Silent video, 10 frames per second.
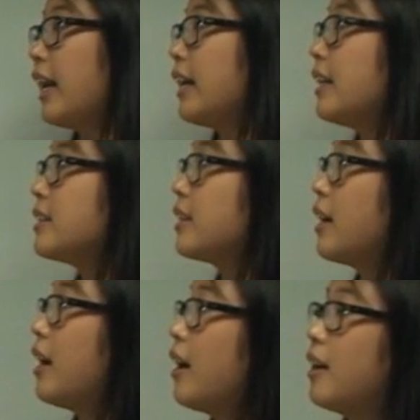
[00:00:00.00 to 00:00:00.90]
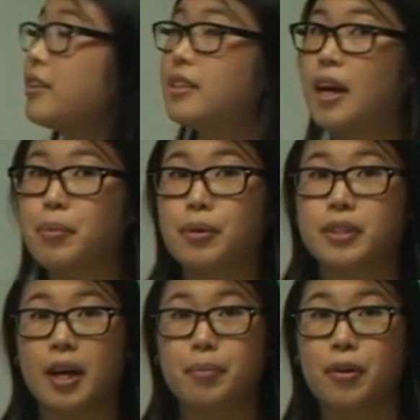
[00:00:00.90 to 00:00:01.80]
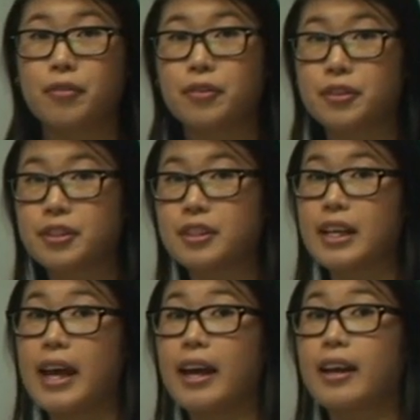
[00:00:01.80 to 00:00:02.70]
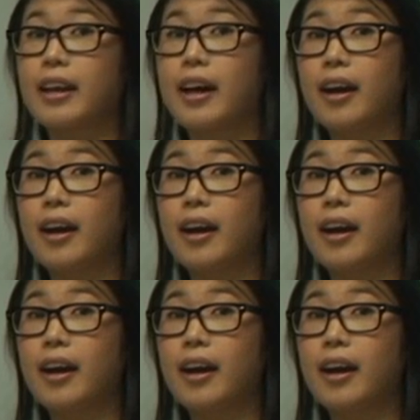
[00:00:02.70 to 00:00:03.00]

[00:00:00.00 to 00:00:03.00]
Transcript: is dipole-dipole uh, forces and